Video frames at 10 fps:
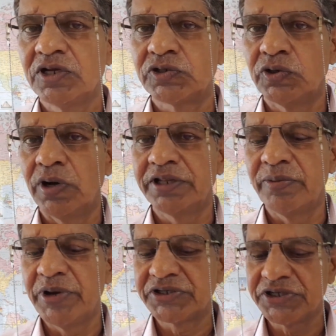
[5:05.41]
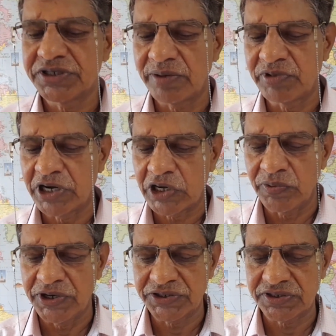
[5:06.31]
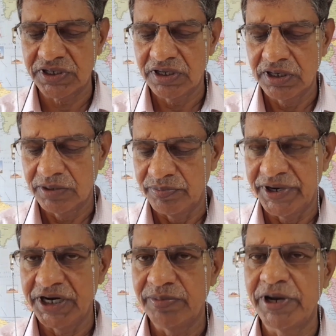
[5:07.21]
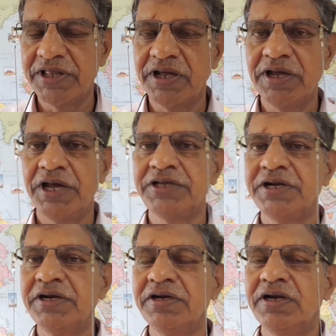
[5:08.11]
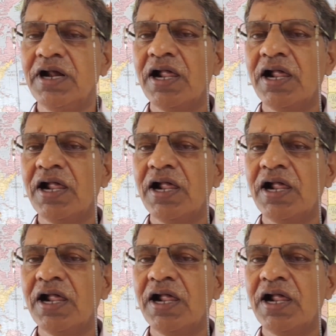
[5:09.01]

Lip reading: So on the basis of the request made by the agent,